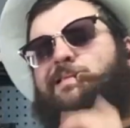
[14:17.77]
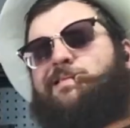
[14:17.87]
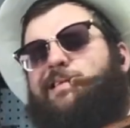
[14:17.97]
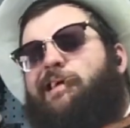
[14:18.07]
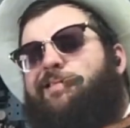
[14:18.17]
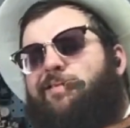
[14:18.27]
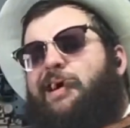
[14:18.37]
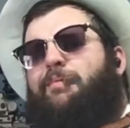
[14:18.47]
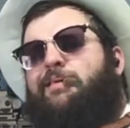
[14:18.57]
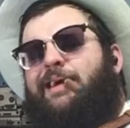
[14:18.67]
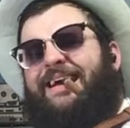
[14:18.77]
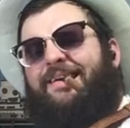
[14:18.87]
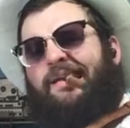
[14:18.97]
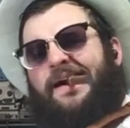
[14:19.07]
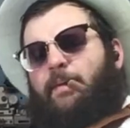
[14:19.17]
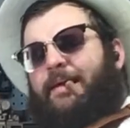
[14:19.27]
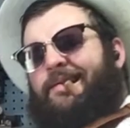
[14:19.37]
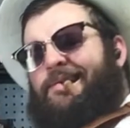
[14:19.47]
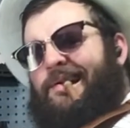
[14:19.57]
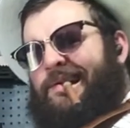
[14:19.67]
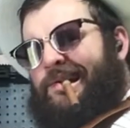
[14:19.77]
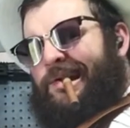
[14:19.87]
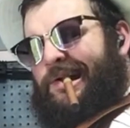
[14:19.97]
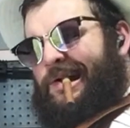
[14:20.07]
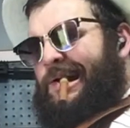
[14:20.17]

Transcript: Stay strapped or get clapped, as they say.